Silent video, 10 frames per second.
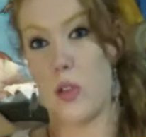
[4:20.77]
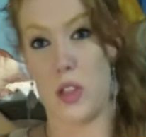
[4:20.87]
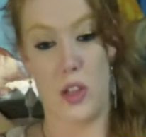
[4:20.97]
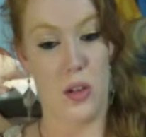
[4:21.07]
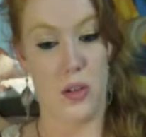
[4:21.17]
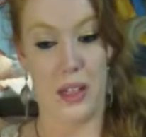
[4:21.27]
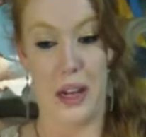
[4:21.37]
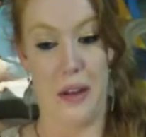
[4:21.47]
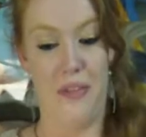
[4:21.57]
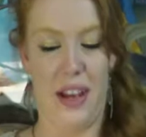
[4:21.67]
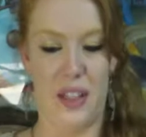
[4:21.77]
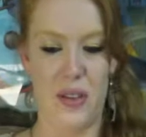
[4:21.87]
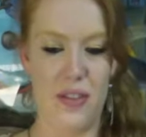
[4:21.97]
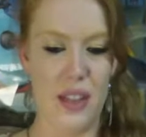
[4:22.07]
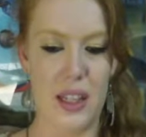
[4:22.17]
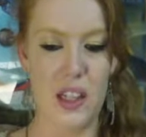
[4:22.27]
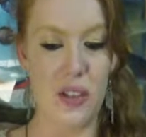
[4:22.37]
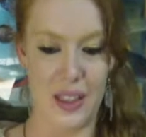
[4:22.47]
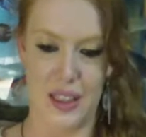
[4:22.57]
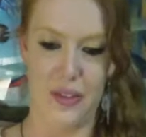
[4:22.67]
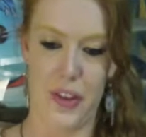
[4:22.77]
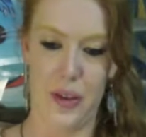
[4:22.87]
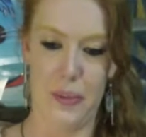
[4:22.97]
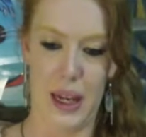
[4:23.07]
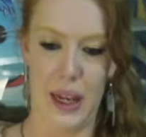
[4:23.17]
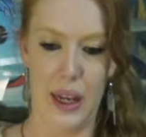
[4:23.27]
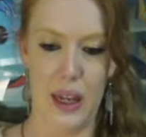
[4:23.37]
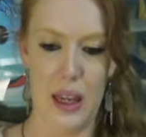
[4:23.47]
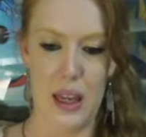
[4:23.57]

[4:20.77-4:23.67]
so you know to get it fixed. So I feel like you need to feel pain.